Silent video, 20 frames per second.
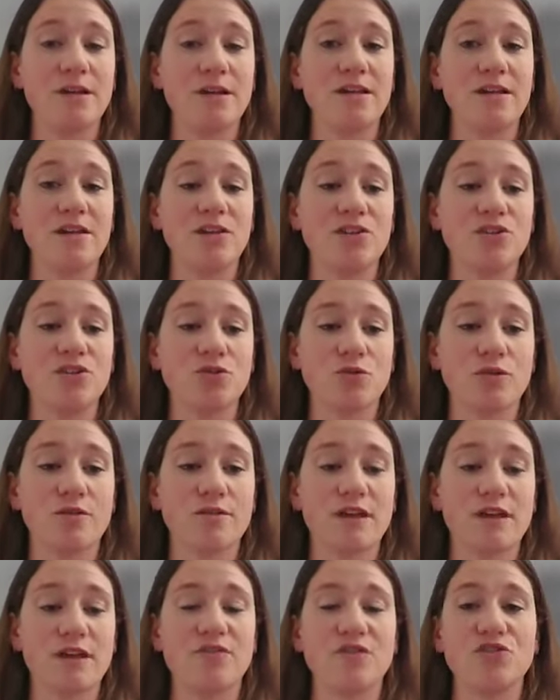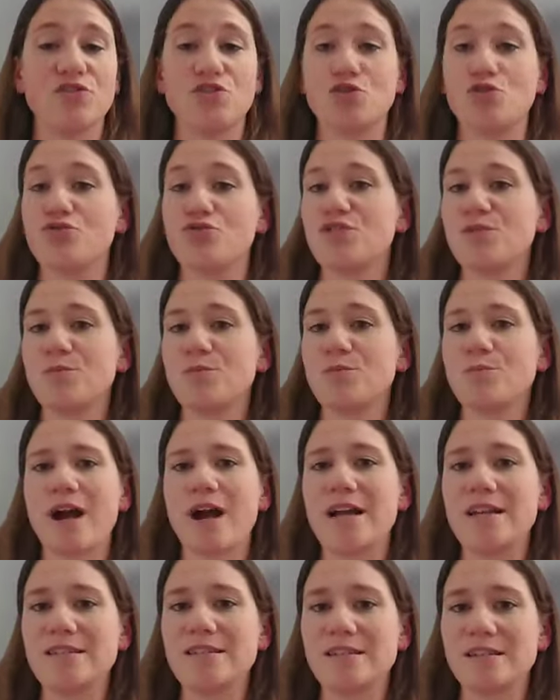making sure that there's no
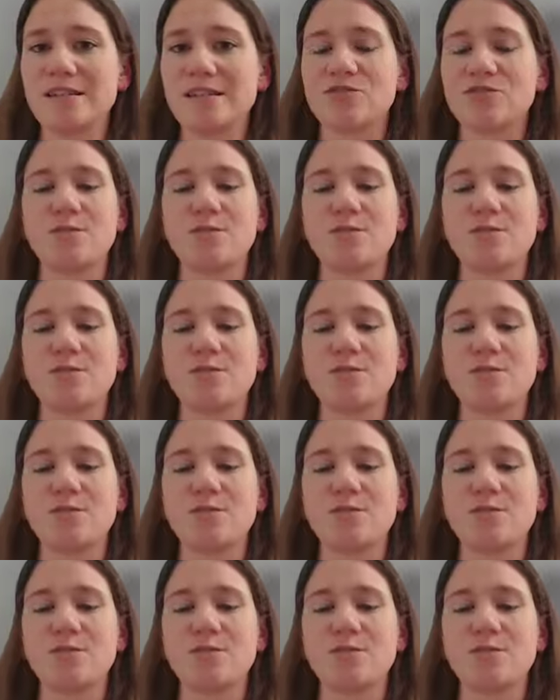surprises